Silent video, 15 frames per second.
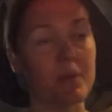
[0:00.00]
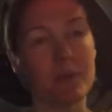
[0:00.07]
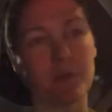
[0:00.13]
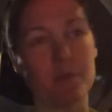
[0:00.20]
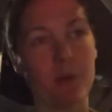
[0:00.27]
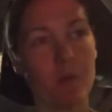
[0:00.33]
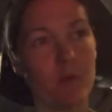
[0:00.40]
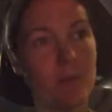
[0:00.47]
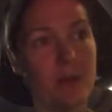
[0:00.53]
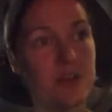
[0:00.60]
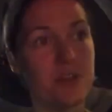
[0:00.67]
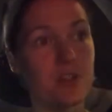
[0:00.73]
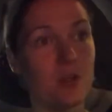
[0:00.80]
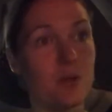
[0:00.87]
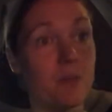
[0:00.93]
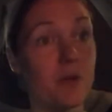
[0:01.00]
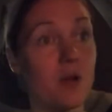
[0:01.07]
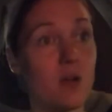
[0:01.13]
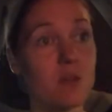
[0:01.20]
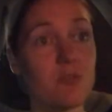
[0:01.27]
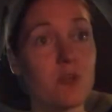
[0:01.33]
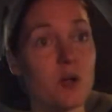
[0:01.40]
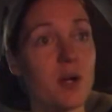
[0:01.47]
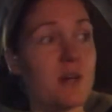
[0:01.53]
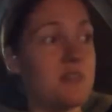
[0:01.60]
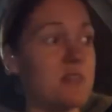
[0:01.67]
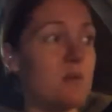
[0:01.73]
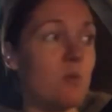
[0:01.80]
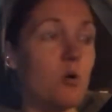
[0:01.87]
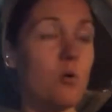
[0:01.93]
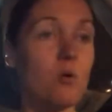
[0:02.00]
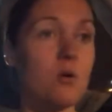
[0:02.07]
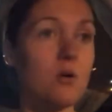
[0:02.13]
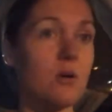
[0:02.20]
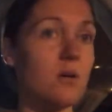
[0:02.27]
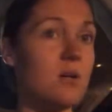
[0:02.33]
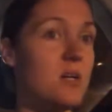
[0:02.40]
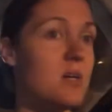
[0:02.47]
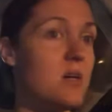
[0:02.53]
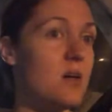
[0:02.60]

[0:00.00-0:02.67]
I really met one manager, but all the floor guys seem cool.